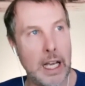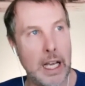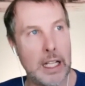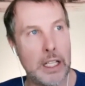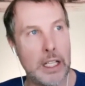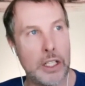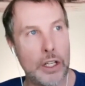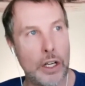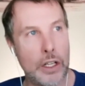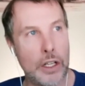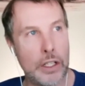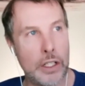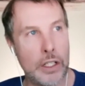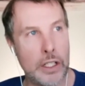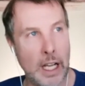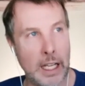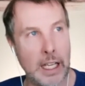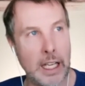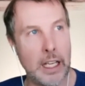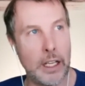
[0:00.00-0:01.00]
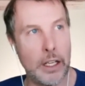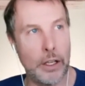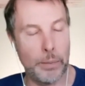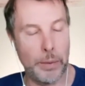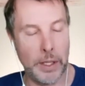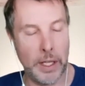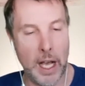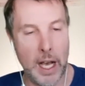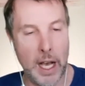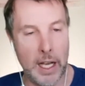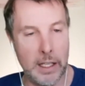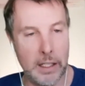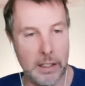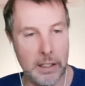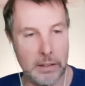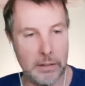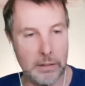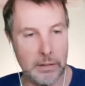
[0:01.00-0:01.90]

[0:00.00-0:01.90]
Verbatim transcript: and start sucking your blood.